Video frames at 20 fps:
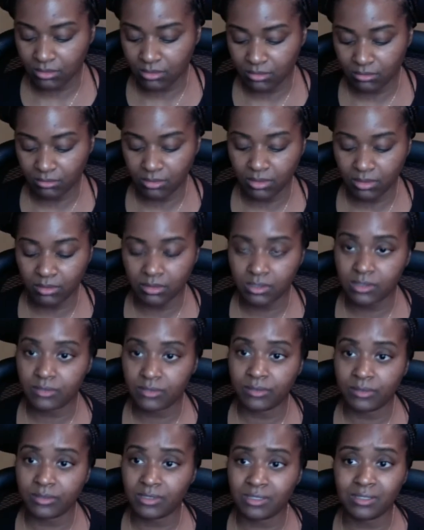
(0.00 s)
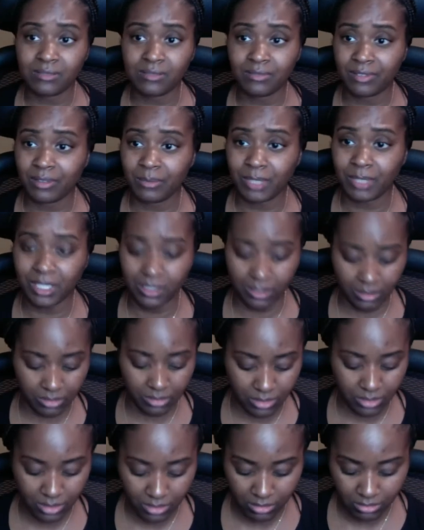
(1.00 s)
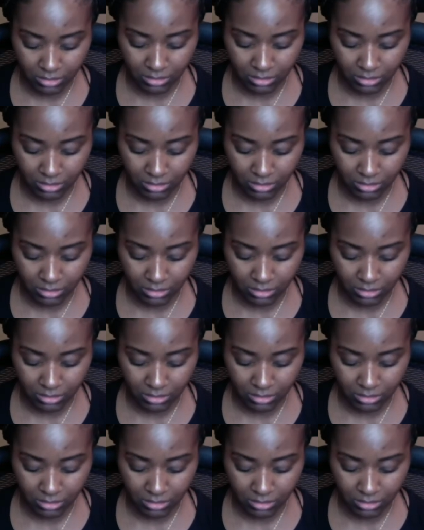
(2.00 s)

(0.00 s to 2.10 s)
don't know. This is this feminine energy.